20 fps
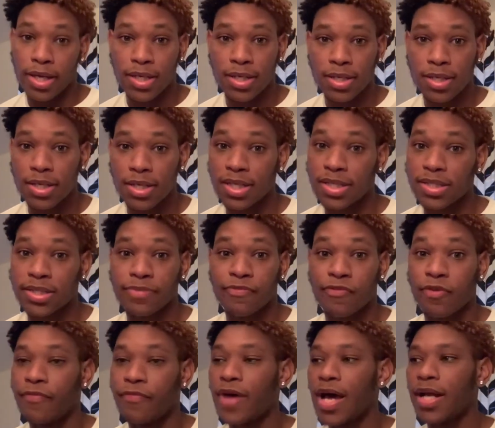Because for a
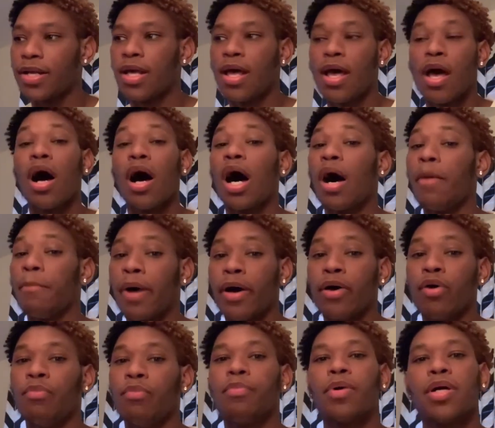fact, I'm my
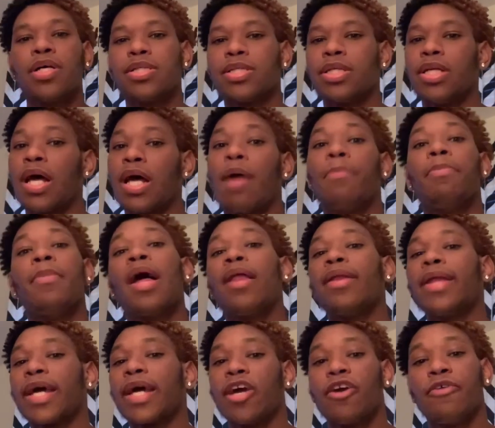own person. I'm not
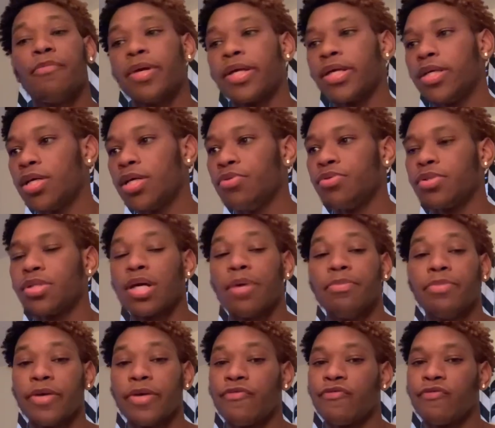everybody else. I'm
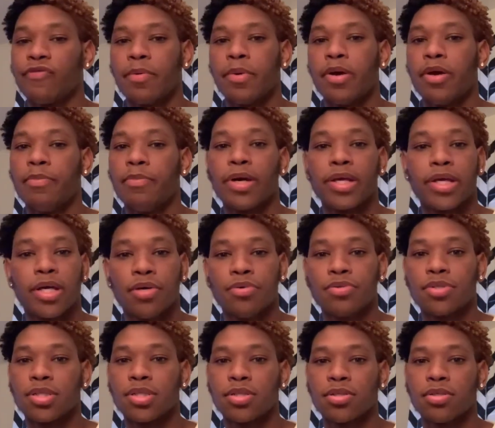different from everybody else.
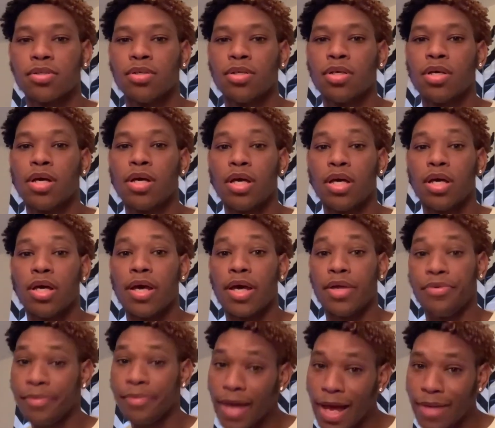And
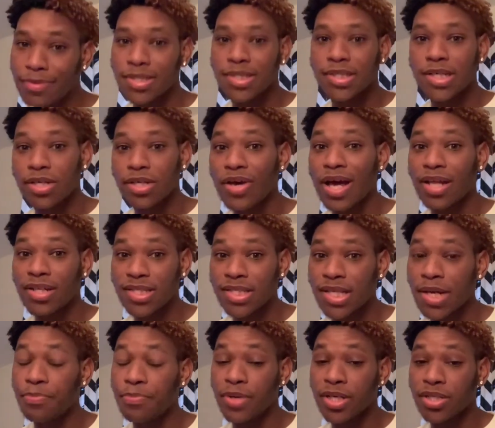you have to
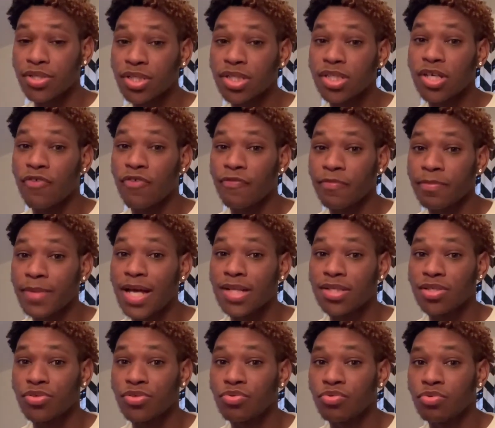separate yourself from that
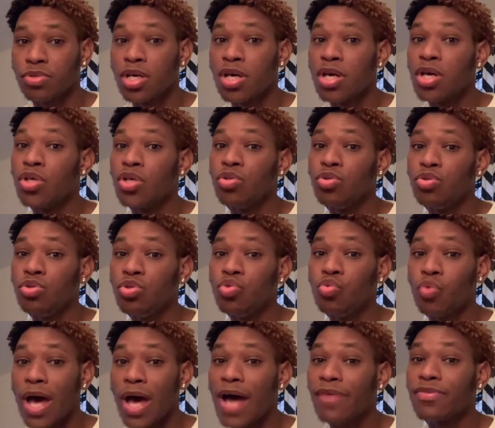too. You
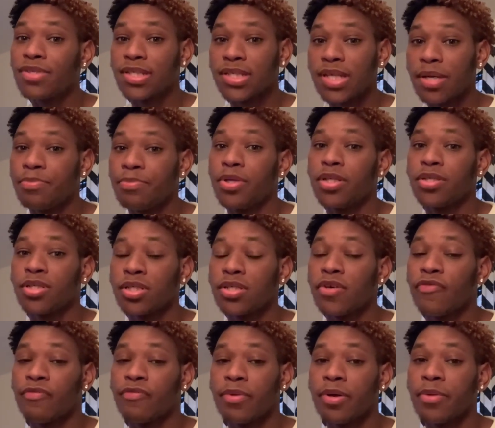have to separate yourself
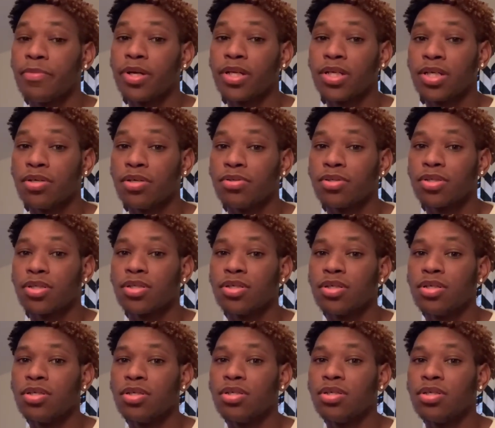from everybody else.
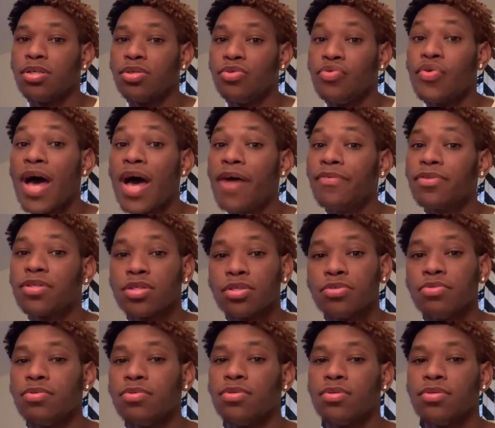You have to.
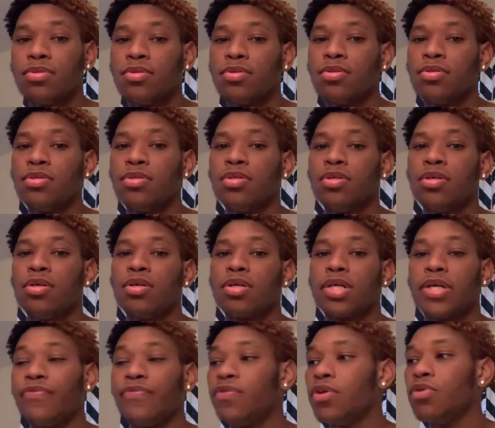If
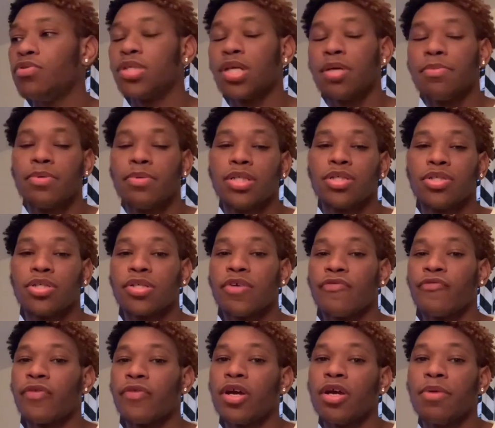you don't separate yourself
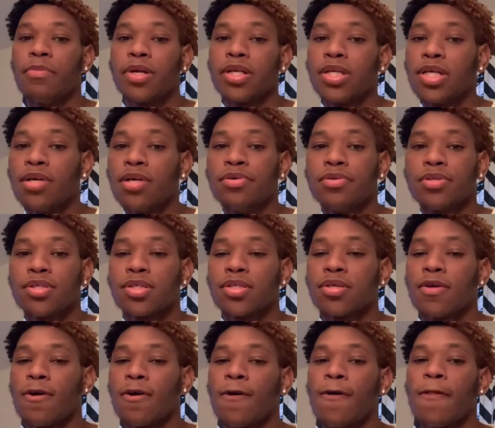from everybody else,
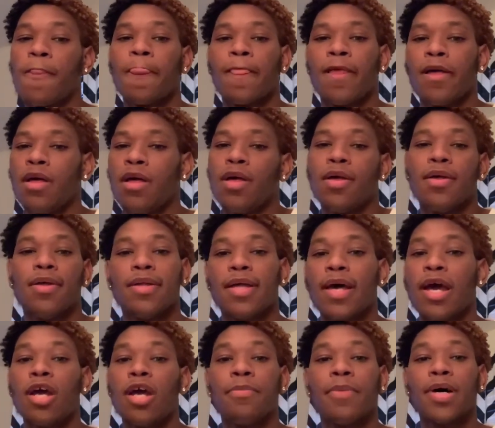
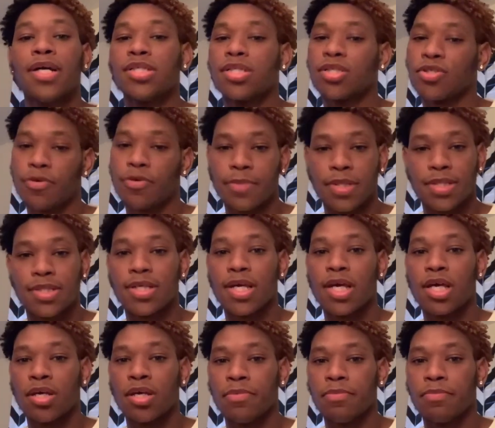everybody's just gonna be the
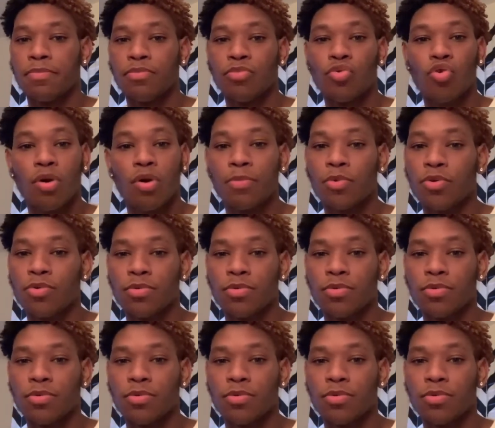same, normal.